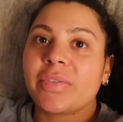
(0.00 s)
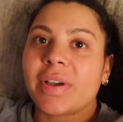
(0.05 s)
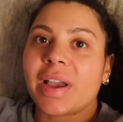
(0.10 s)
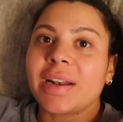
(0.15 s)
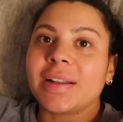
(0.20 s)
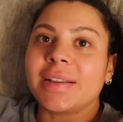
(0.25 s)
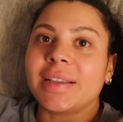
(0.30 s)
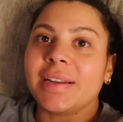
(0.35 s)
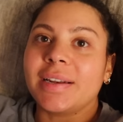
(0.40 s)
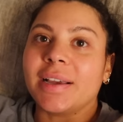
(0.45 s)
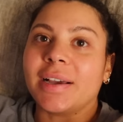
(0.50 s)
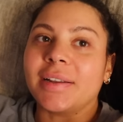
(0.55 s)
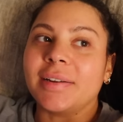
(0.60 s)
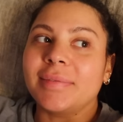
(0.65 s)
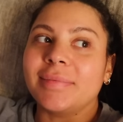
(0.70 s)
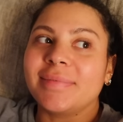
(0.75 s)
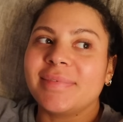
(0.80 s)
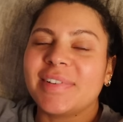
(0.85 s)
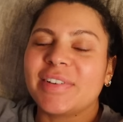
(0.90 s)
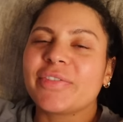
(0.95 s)
finally
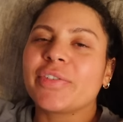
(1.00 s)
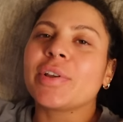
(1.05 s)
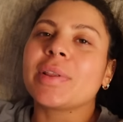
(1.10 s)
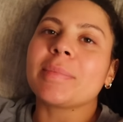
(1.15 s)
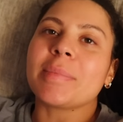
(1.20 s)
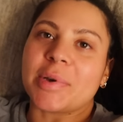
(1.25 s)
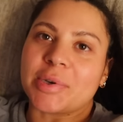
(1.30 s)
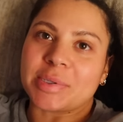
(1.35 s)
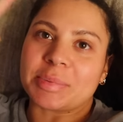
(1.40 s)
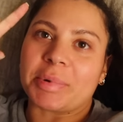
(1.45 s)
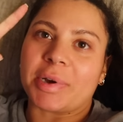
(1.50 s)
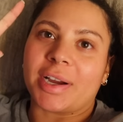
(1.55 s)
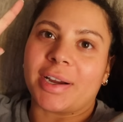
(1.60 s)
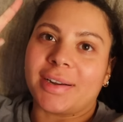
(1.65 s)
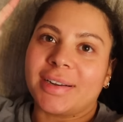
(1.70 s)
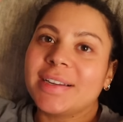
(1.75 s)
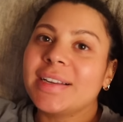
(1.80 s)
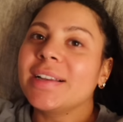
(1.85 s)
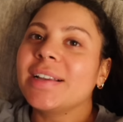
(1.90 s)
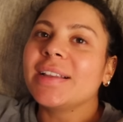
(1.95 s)
done, for the most
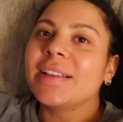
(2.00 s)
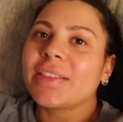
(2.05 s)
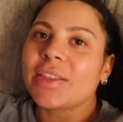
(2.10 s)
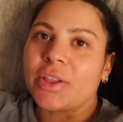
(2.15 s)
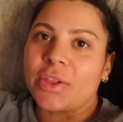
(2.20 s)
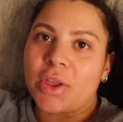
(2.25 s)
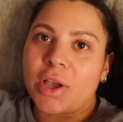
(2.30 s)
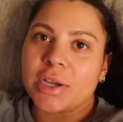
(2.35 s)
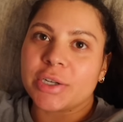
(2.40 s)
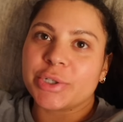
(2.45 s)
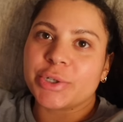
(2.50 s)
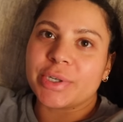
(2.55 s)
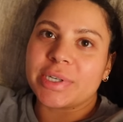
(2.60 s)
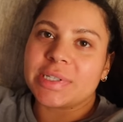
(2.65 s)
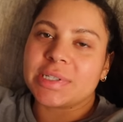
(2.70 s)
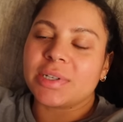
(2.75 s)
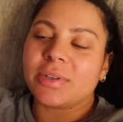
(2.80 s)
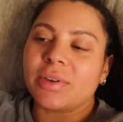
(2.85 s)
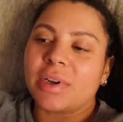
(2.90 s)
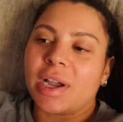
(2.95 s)
part. The laundry
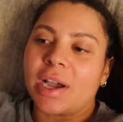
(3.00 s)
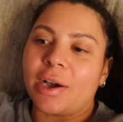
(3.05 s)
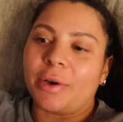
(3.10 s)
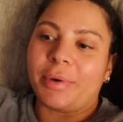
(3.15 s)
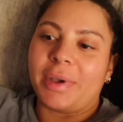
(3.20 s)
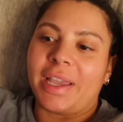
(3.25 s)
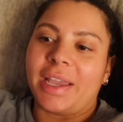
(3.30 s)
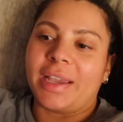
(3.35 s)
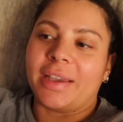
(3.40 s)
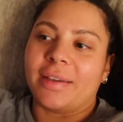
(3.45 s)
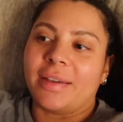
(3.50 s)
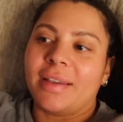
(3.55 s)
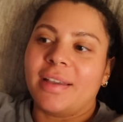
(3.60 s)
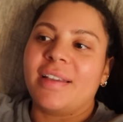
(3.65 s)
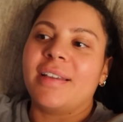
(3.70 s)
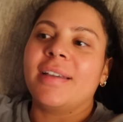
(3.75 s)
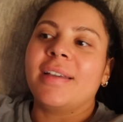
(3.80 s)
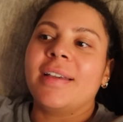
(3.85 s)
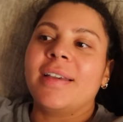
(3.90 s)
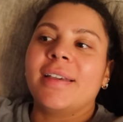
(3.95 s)
is still going,
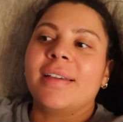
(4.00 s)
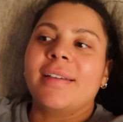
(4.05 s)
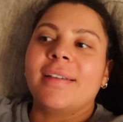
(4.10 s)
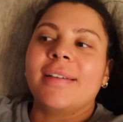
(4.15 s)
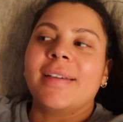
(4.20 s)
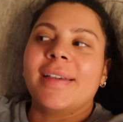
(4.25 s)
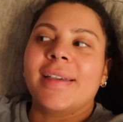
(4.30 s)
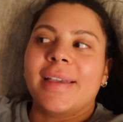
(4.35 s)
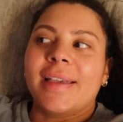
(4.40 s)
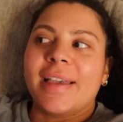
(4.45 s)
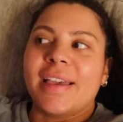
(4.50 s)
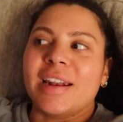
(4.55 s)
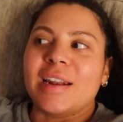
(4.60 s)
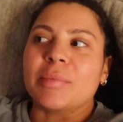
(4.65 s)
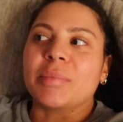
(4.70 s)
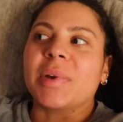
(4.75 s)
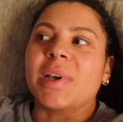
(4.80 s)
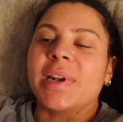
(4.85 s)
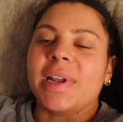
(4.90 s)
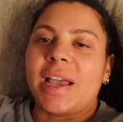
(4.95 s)
and
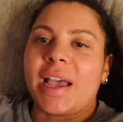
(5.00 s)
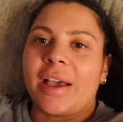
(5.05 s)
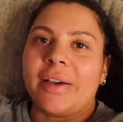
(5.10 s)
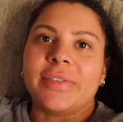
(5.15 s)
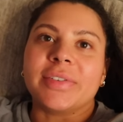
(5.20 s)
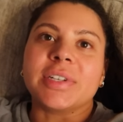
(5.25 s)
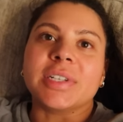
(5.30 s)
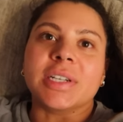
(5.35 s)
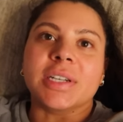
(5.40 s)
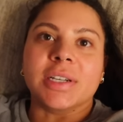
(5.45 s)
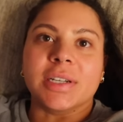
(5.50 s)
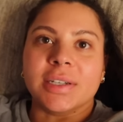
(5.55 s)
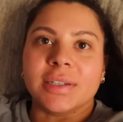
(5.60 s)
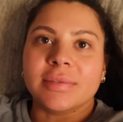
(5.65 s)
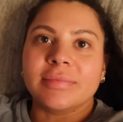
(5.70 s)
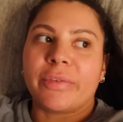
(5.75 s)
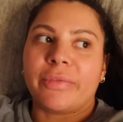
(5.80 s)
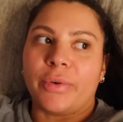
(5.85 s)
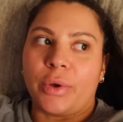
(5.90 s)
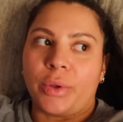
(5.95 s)
I'm gonna have to
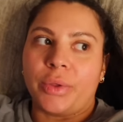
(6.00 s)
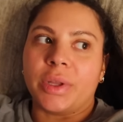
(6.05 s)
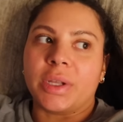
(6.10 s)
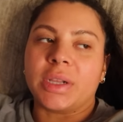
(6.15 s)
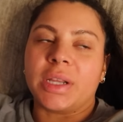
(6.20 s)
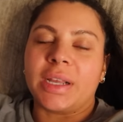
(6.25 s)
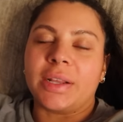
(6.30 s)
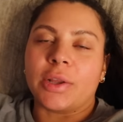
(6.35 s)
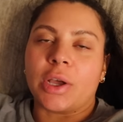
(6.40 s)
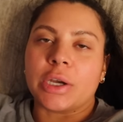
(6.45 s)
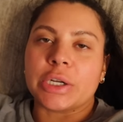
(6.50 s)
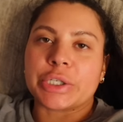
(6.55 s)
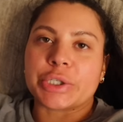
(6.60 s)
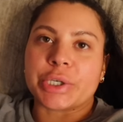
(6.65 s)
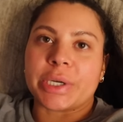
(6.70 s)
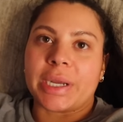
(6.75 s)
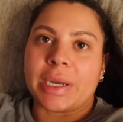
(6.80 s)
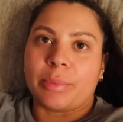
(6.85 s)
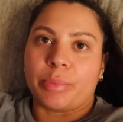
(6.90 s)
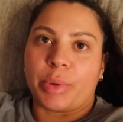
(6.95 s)
fold the clean
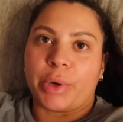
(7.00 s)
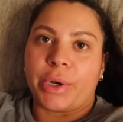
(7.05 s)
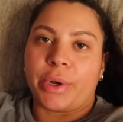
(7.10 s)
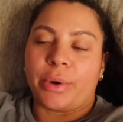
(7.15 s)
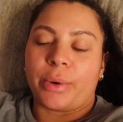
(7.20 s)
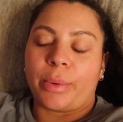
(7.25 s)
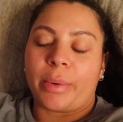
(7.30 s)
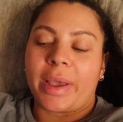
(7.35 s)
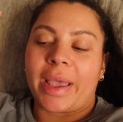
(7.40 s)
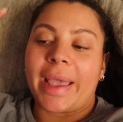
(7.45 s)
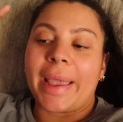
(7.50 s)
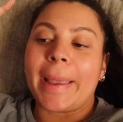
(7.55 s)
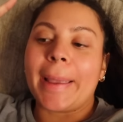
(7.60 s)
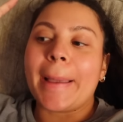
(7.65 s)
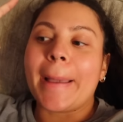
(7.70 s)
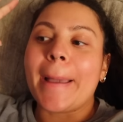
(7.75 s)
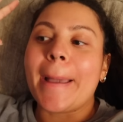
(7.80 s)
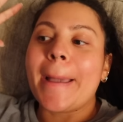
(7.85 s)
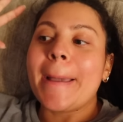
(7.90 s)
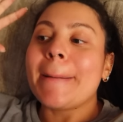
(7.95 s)
laundry and put it away.
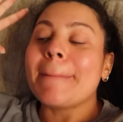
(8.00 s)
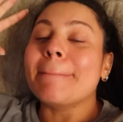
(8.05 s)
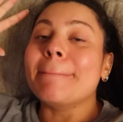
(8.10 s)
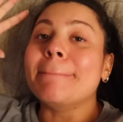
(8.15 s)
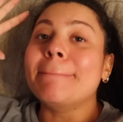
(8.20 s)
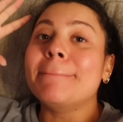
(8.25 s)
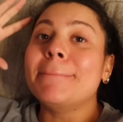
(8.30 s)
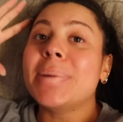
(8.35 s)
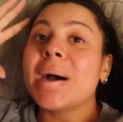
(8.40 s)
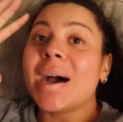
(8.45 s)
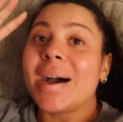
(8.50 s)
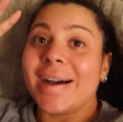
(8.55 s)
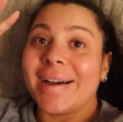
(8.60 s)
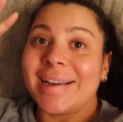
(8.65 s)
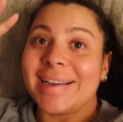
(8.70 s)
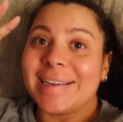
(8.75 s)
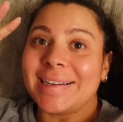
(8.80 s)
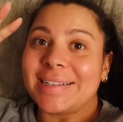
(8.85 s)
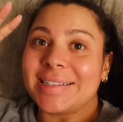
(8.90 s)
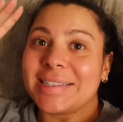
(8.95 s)

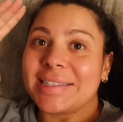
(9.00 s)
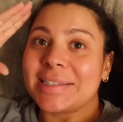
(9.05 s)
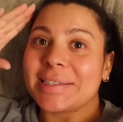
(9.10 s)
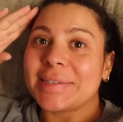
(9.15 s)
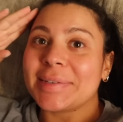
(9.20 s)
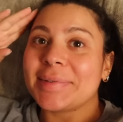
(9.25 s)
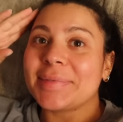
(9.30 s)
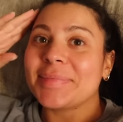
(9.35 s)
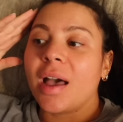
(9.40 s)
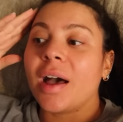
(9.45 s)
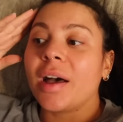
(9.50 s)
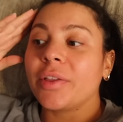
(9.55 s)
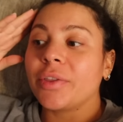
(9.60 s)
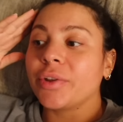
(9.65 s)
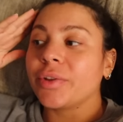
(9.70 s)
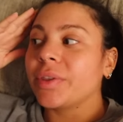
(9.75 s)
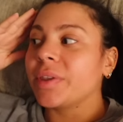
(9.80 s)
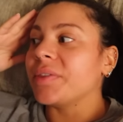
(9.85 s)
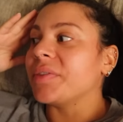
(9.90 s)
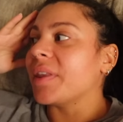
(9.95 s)
But
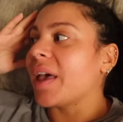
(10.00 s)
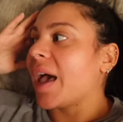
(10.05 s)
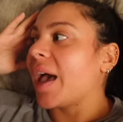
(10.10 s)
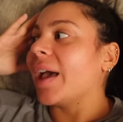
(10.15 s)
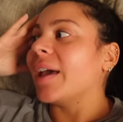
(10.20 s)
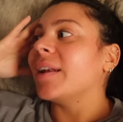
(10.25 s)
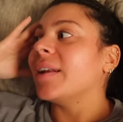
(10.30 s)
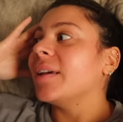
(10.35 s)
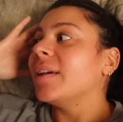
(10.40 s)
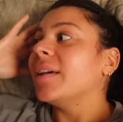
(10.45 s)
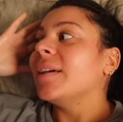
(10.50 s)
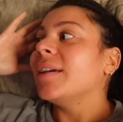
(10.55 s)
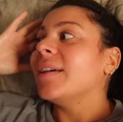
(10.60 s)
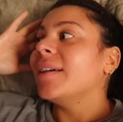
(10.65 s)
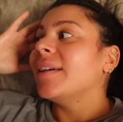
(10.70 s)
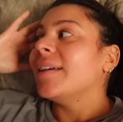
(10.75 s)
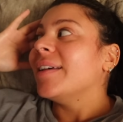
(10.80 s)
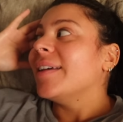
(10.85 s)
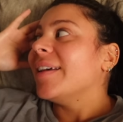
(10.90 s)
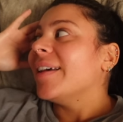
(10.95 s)
other than that,
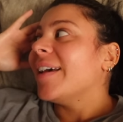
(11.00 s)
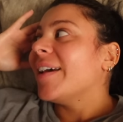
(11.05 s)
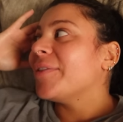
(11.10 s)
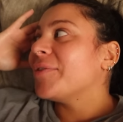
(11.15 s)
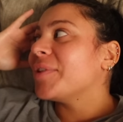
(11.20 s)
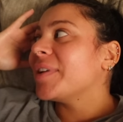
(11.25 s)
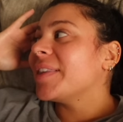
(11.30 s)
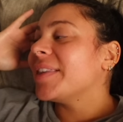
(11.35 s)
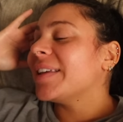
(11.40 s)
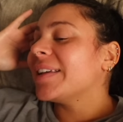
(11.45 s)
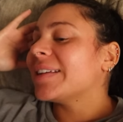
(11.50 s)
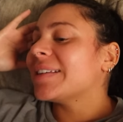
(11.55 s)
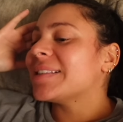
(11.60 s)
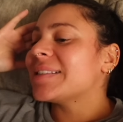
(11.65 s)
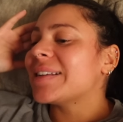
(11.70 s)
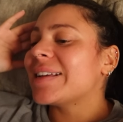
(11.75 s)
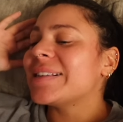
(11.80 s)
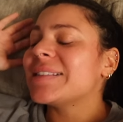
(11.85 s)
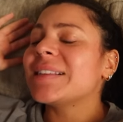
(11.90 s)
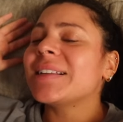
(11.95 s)
everything is
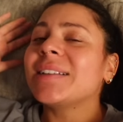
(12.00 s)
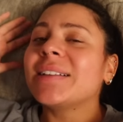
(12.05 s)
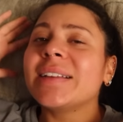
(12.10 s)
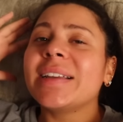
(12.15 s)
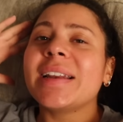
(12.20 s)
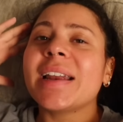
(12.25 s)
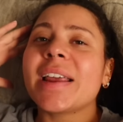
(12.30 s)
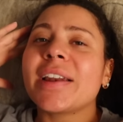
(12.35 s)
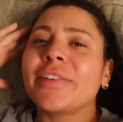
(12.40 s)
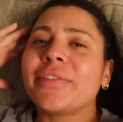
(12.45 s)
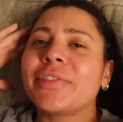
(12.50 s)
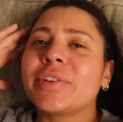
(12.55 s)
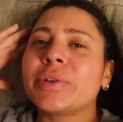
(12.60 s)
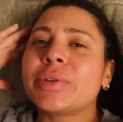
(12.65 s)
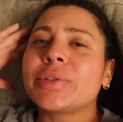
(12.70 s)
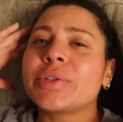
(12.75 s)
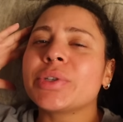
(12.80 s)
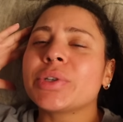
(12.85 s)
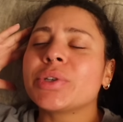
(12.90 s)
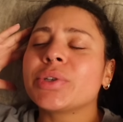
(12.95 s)
nice and clean and it
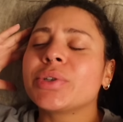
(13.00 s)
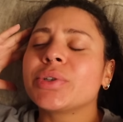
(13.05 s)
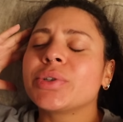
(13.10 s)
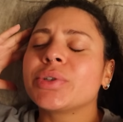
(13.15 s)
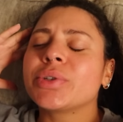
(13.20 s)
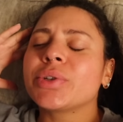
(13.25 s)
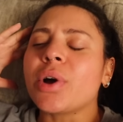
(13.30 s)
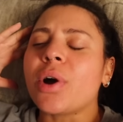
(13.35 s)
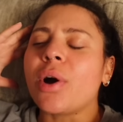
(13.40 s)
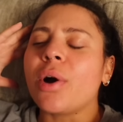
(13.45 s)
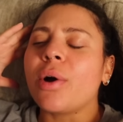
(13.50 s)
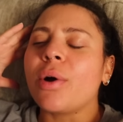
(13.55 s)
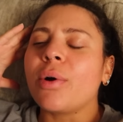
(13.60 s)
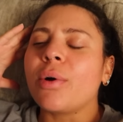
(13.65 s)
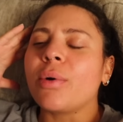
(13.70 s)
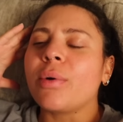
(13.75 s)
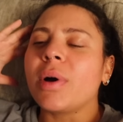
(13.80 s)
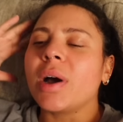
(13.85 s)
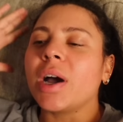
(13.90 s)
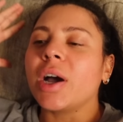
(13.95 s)
feels
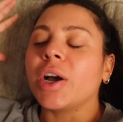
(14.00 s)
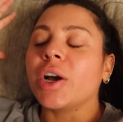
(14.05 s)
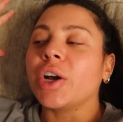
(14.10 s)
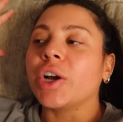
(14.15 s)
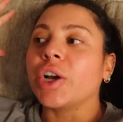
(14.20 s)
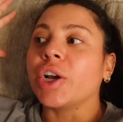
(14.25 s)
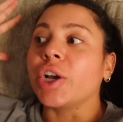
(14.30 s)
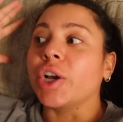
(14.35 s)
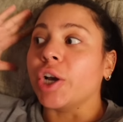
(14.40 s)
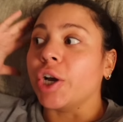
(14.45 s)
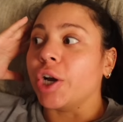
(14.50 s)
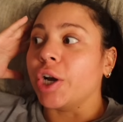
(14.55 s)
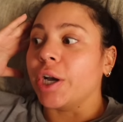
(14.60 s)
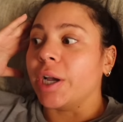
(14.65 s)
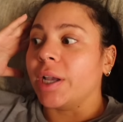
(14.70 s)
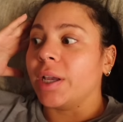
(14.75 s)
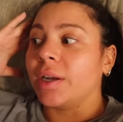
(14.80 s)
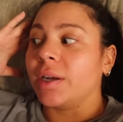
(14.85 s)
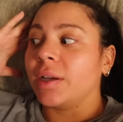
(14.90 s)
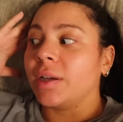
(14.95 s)
so
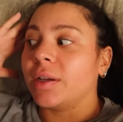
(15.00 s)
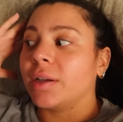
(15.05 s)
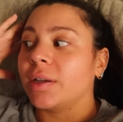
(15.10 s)
good.